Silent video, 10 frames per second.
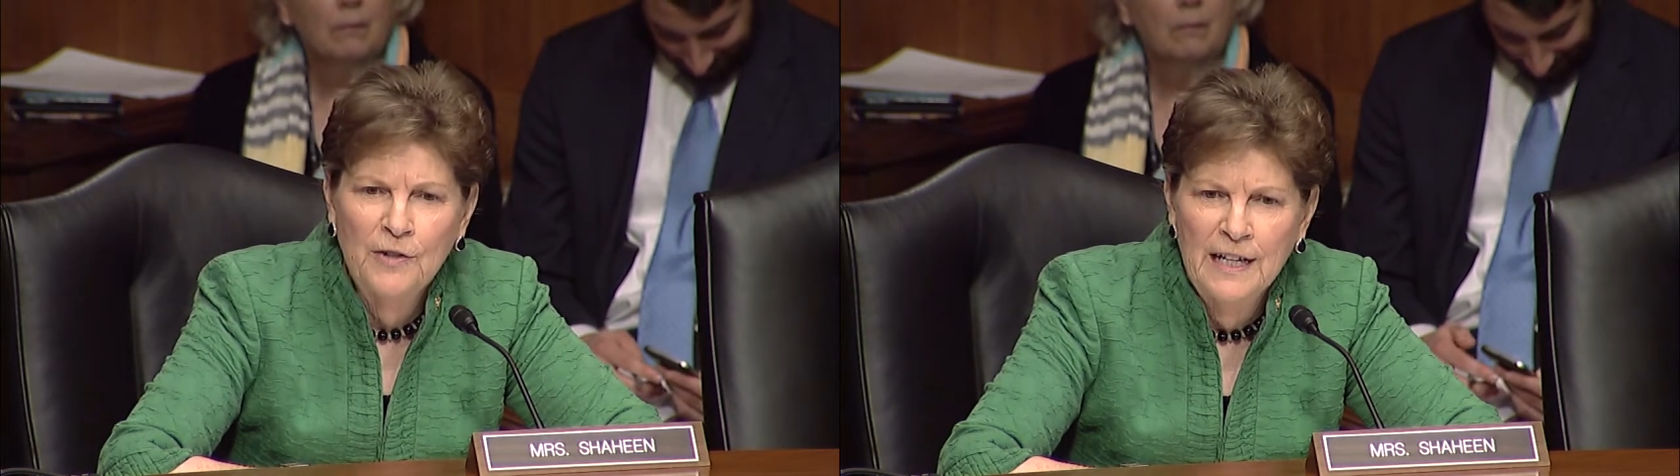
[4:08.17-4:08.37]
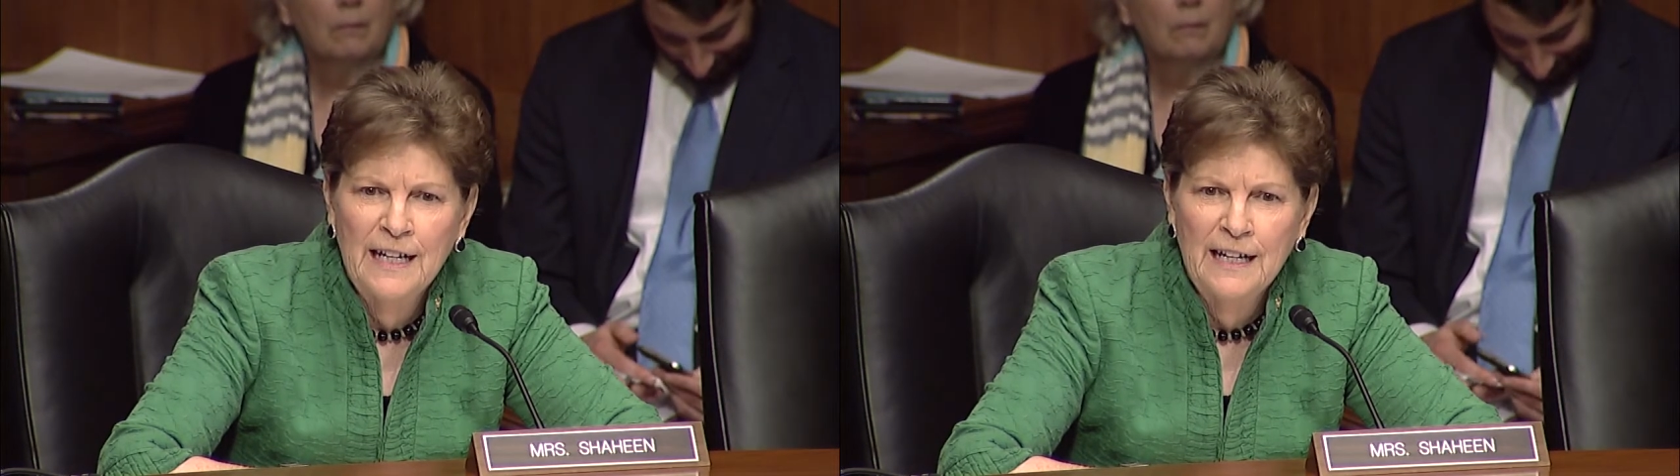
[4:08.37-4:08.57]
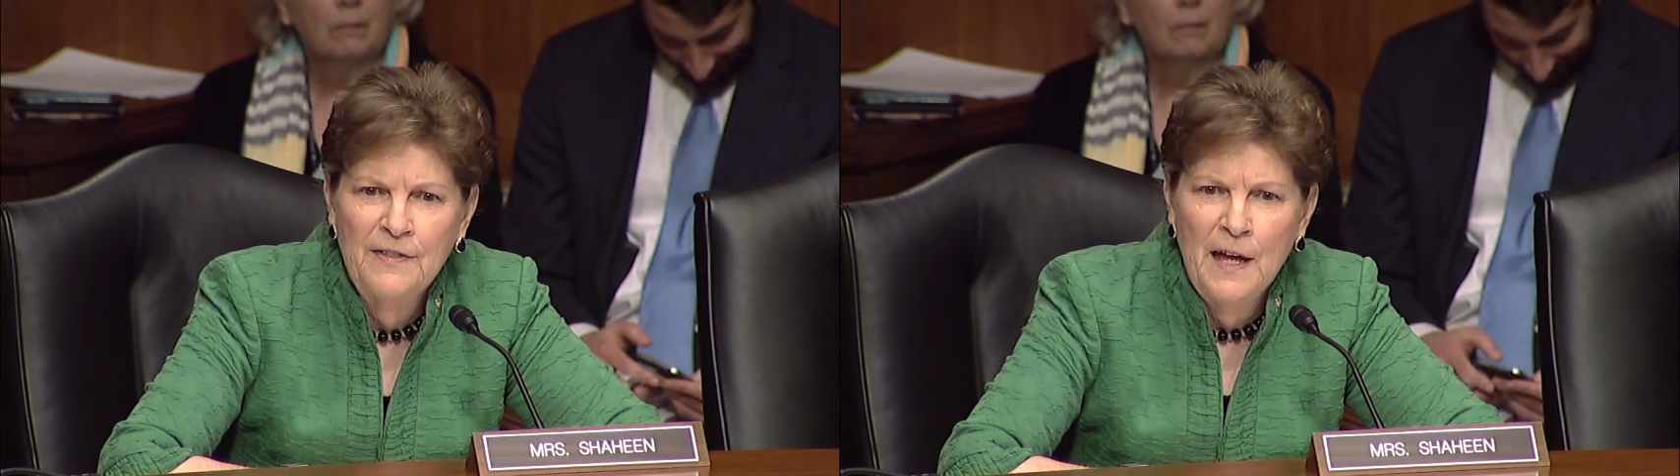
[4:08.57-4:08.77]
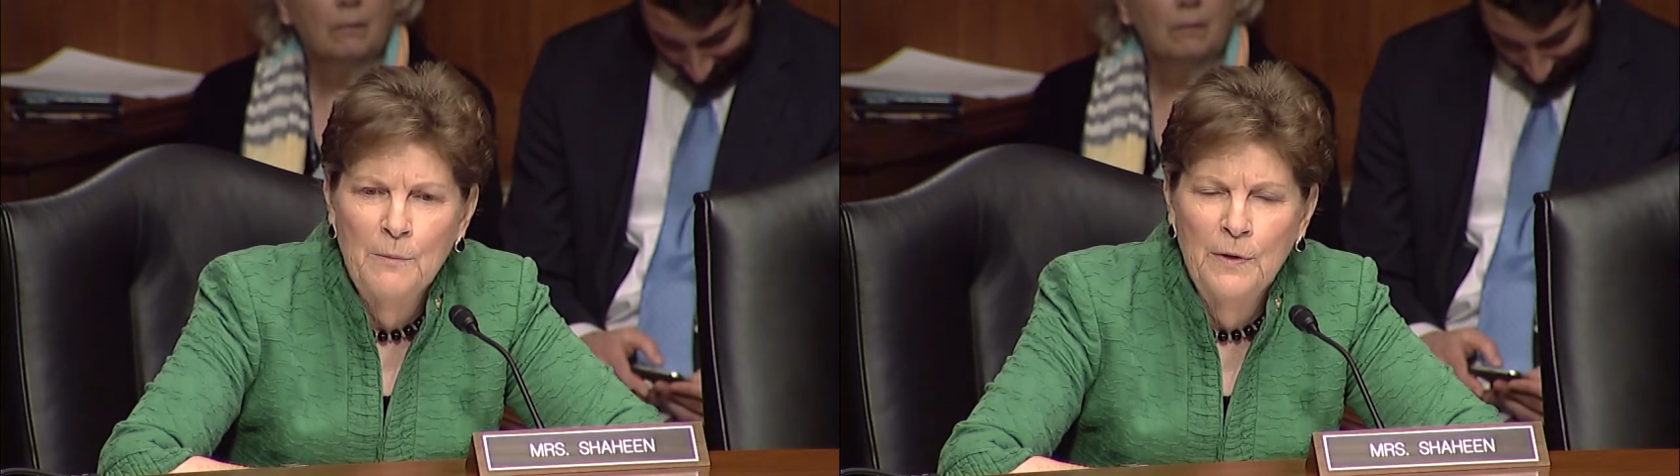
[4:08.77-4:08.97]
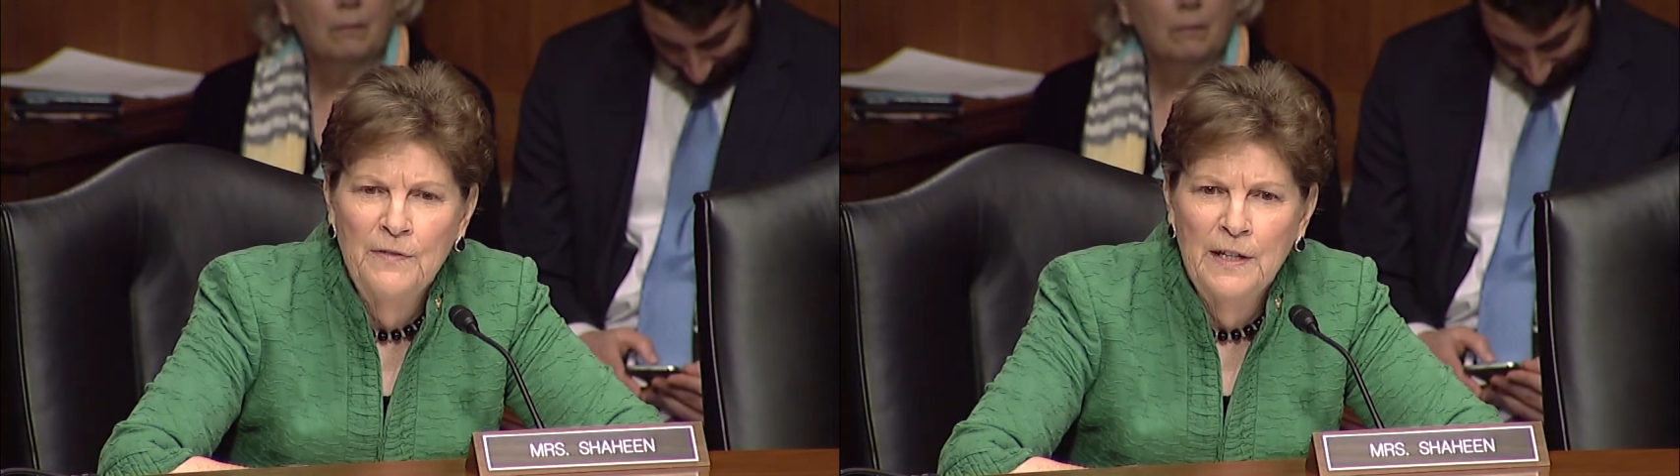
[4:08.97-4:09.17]
going to get that
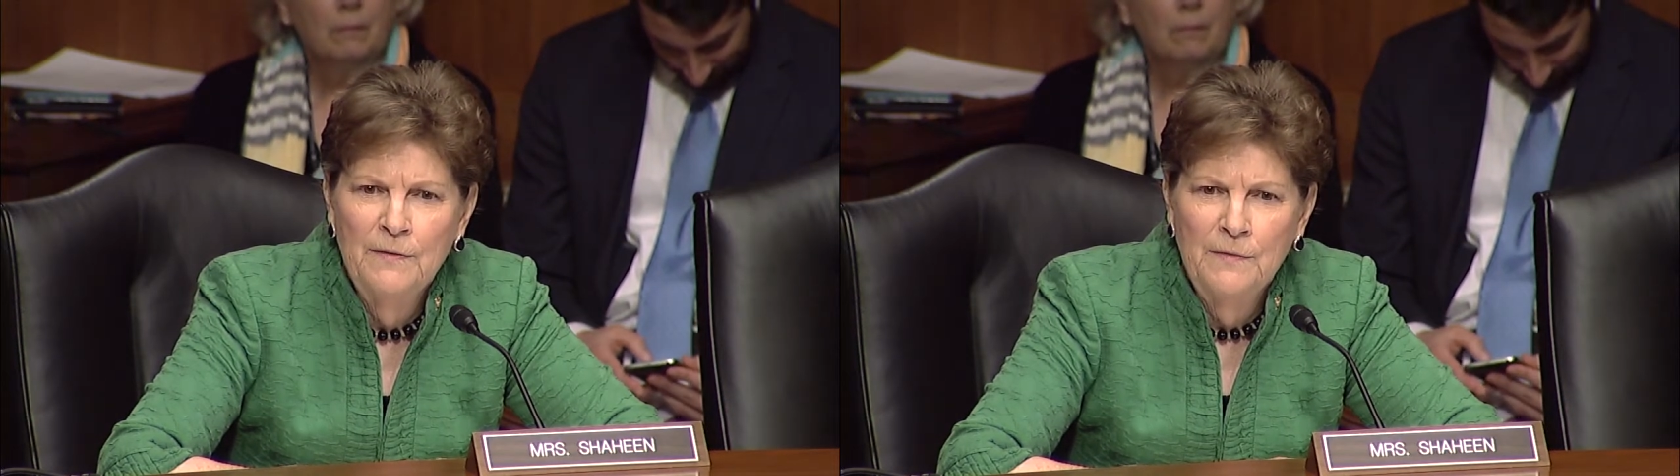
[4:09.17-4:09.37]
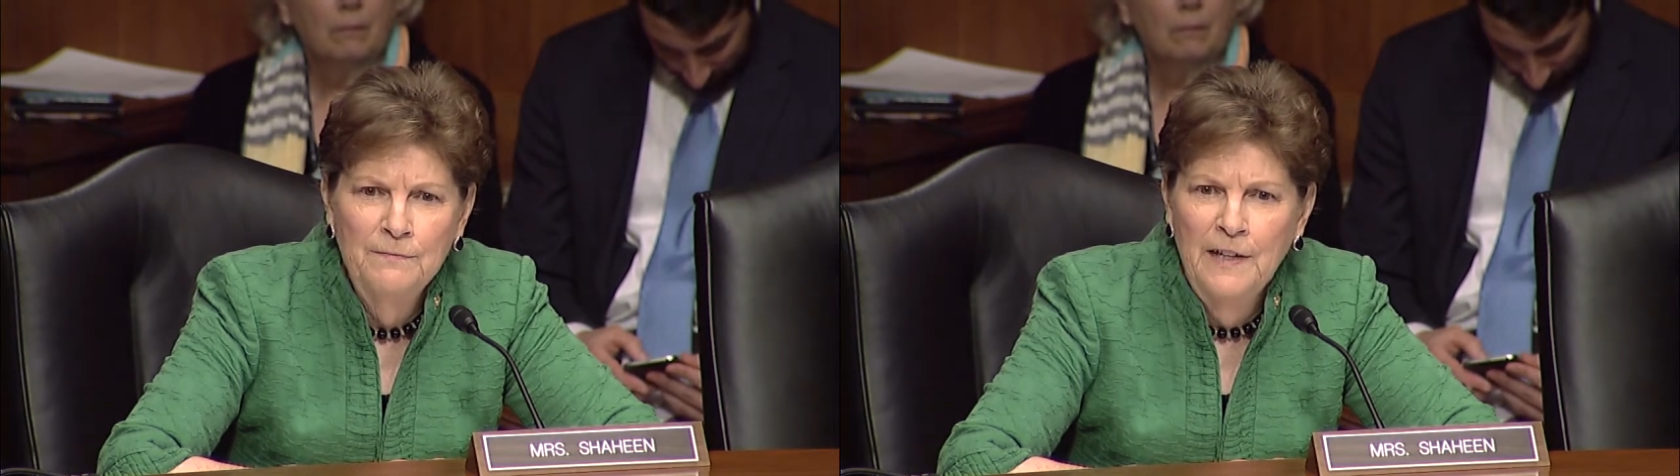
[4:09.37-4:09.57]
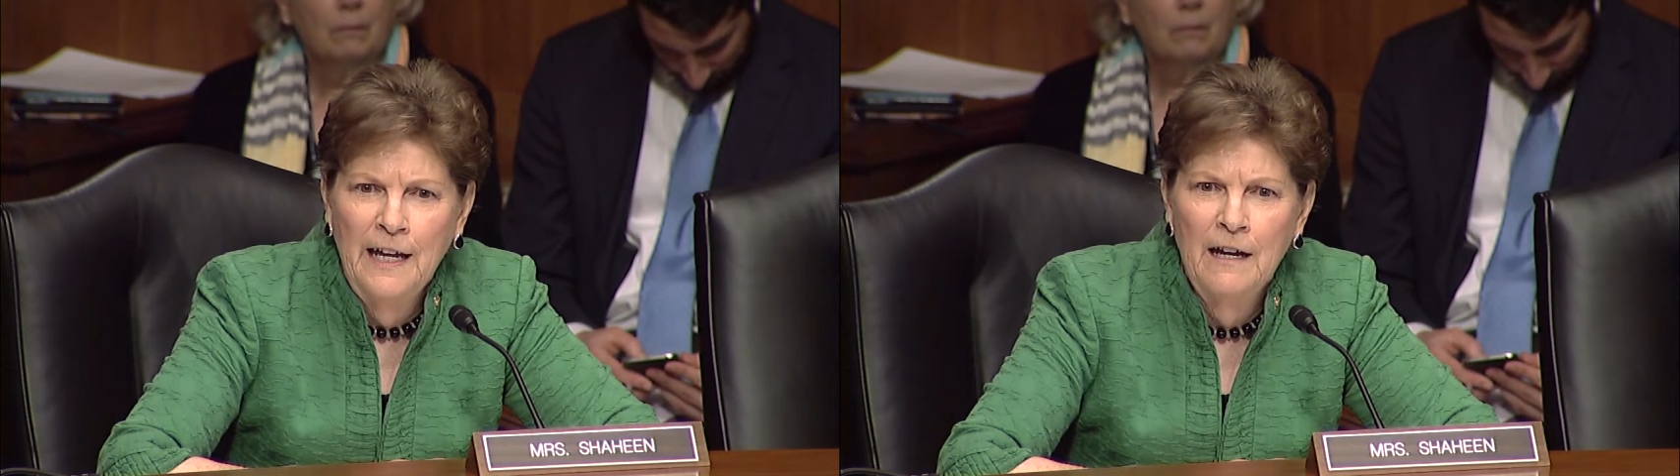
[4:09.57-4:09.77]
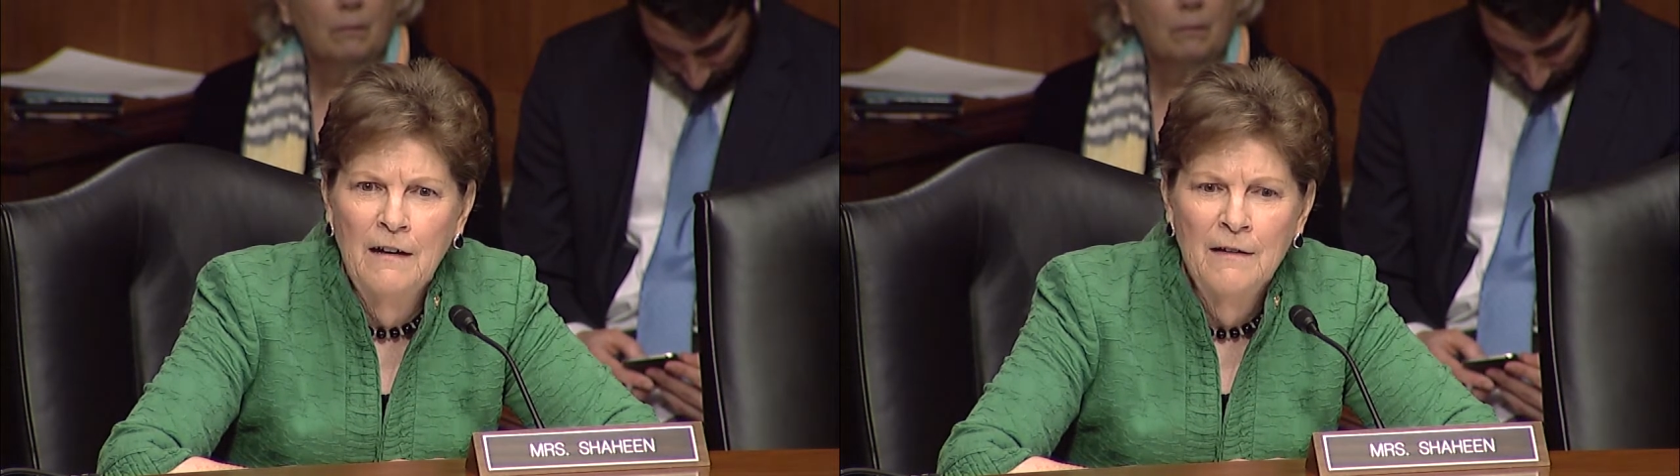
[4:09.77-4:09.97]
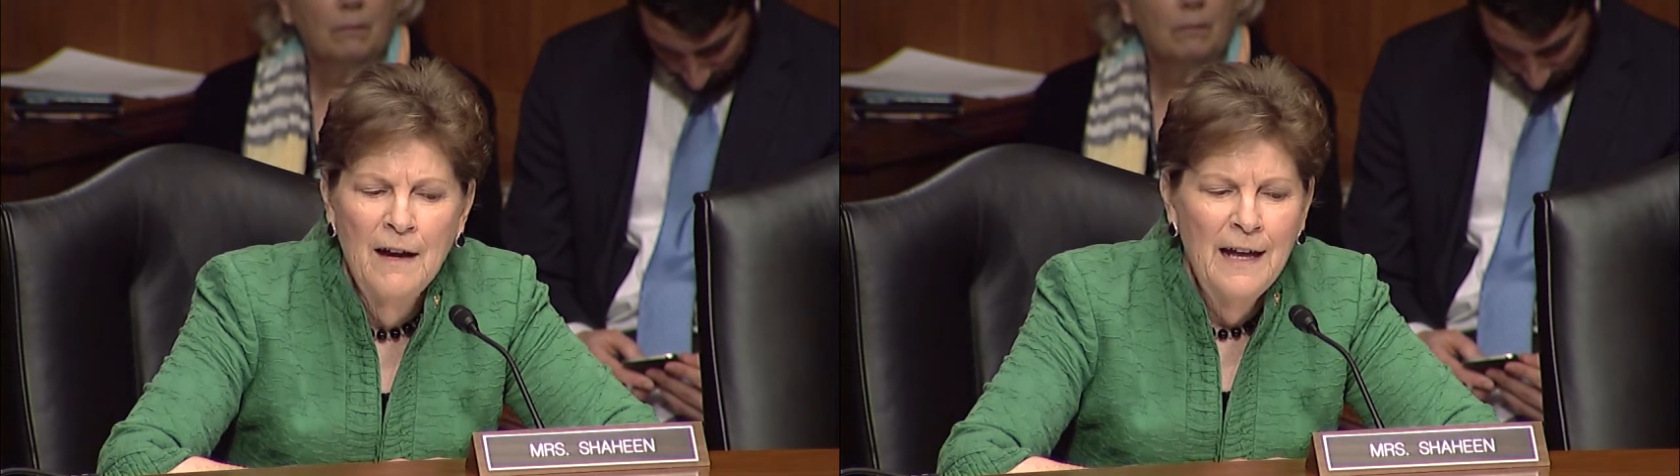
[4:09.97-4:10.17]
preventive care.